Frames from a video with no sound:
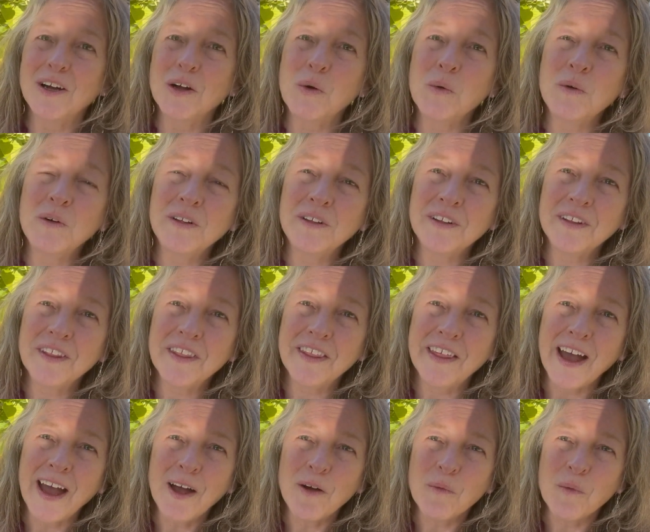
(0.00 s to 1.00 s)
Well,
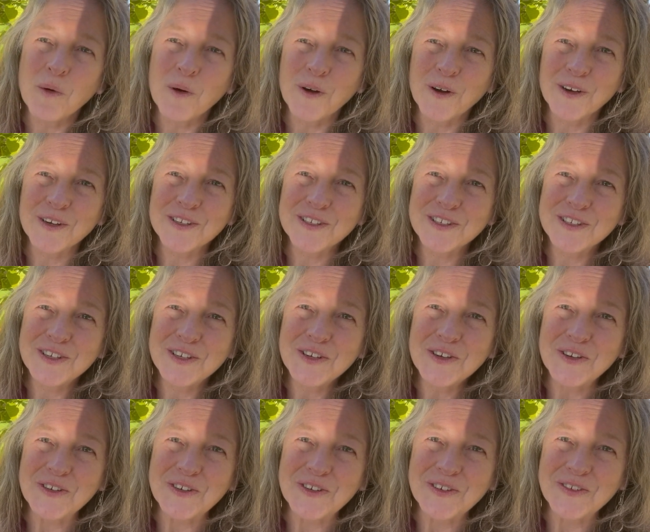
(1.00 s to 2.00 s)
that works
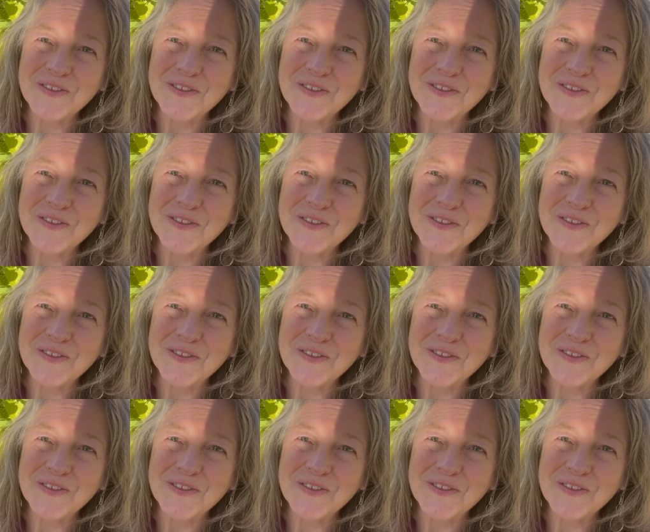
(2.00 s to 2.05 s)
too.